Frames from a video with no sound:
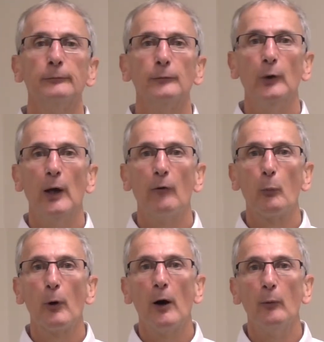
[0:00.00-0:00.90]
you have a
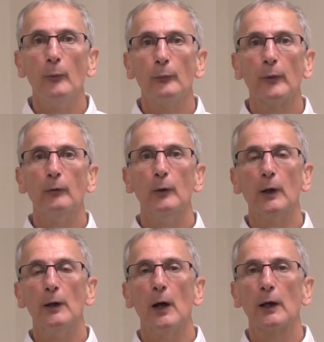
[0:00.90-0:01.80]
problem if you
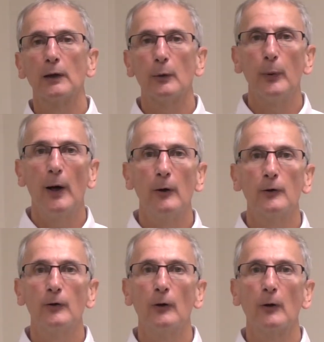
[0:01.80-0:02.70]
cannot get the power
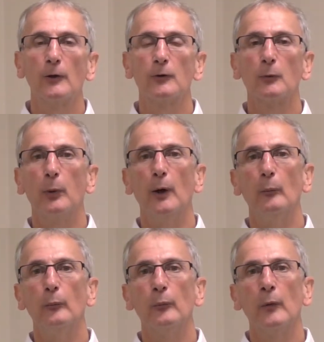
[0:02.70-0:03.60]
to your electric
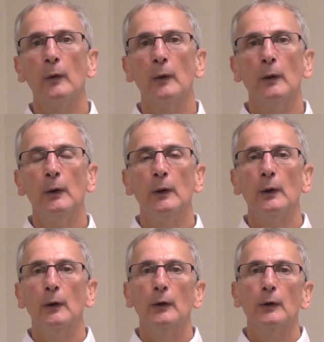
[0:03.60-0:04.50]
pump.
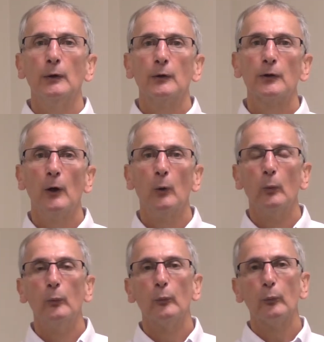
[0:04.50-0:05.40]

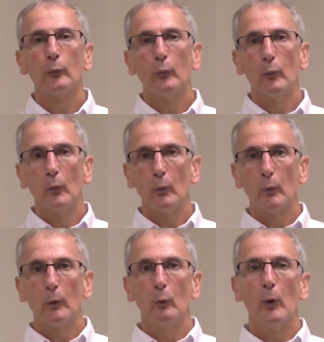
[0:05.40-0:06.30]
So
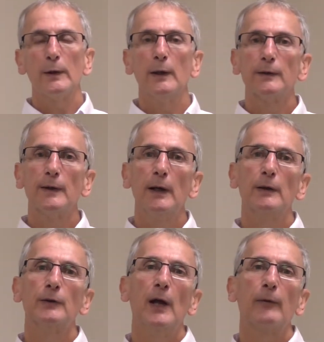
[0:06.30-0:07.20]
what they say
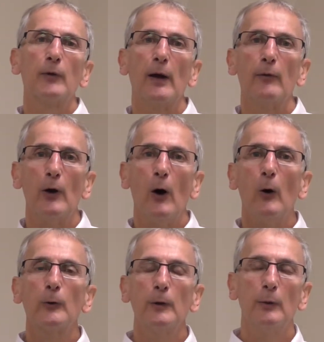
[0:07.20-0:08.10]
is you have to have an
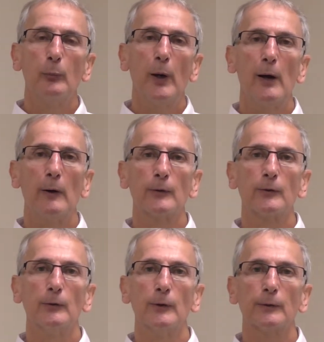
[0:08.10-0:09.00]
alternate power
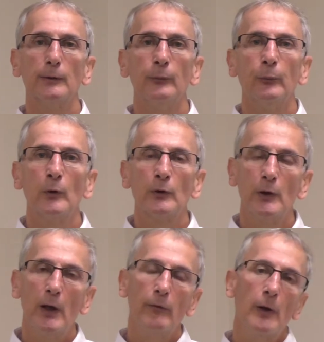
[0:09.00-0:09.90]
source. So
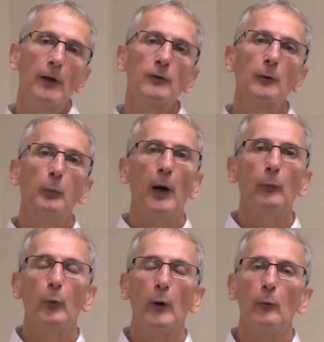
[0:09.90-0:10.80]
you have an electric
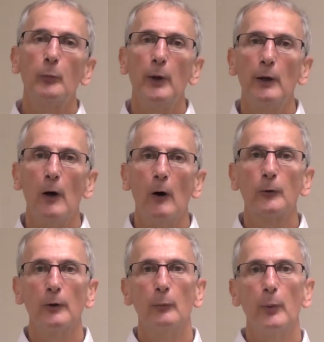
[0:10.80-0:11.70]
pump. What would be an
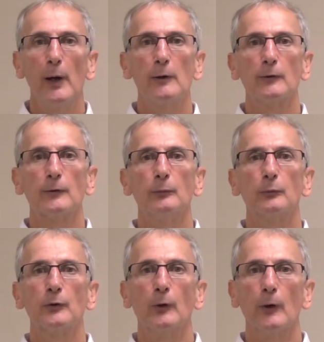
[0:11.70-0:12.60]
alternate power
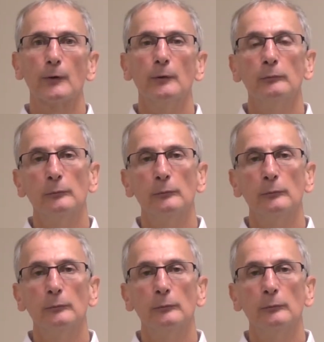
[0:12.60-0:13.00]
source?